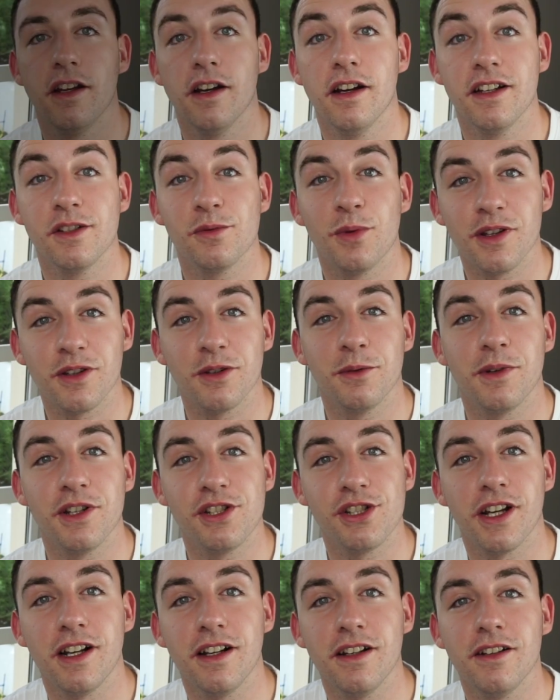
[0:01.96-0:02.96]
guys, welcome to my
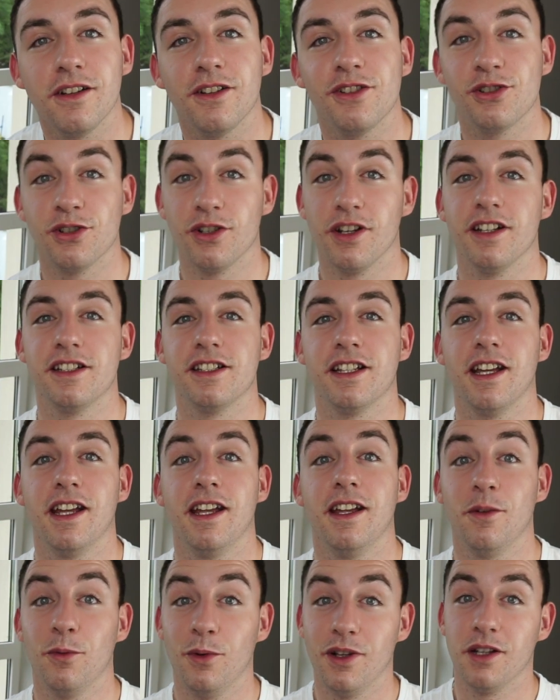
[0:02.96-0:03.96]
channel, or should I
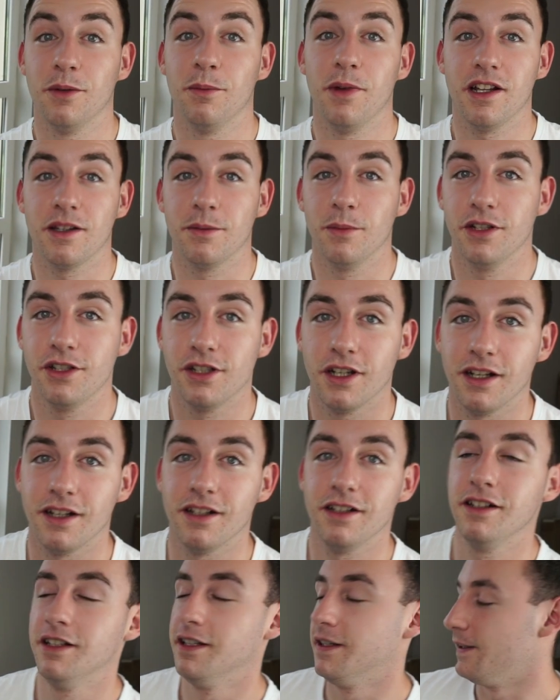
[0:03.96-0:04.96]
say, welcome back to my
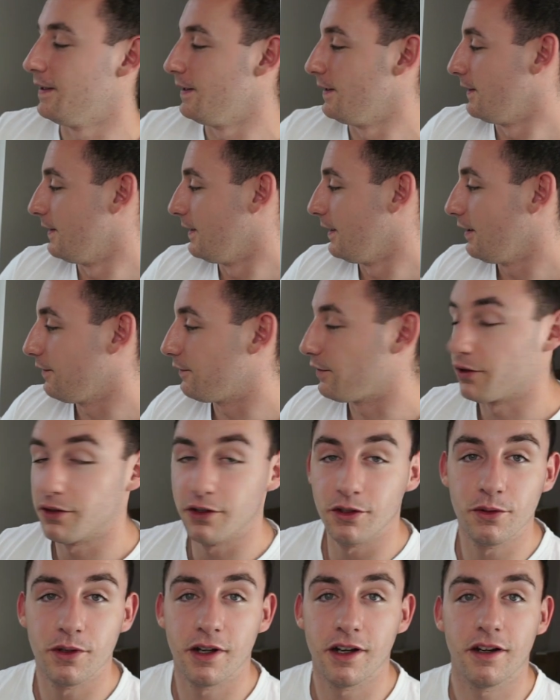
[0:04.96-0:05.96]
channel. If you're
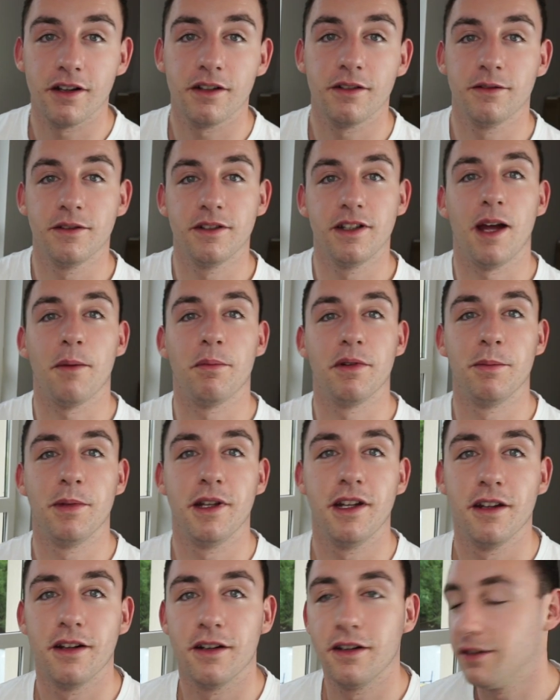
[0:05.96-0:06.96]
new here, happy to
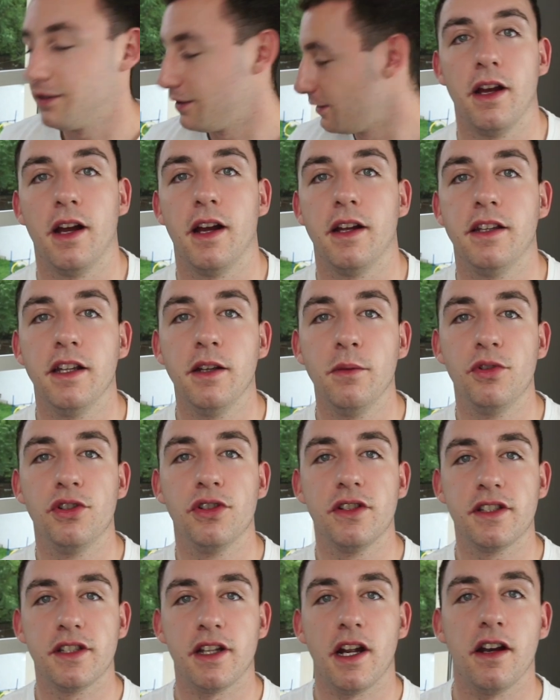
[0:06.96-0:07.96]
be here. I think we
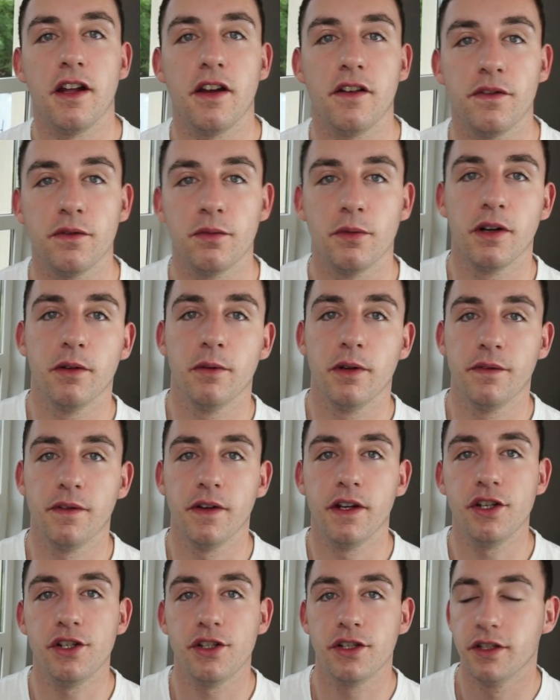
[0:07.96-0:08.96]
should start off where we
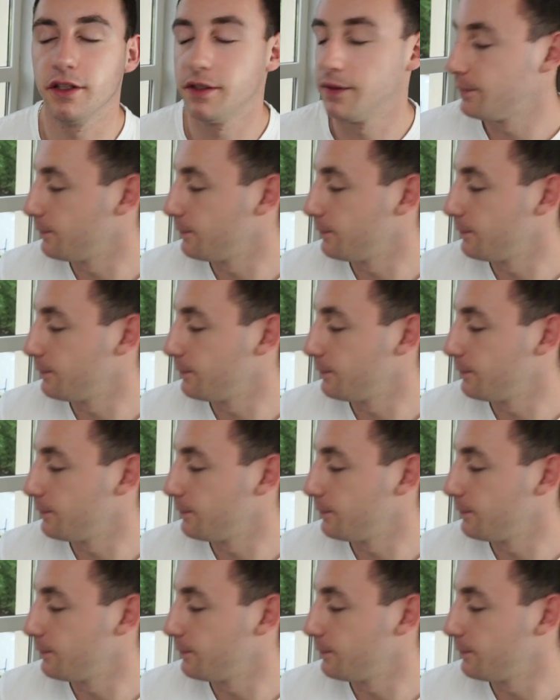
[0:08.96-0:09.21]
finished.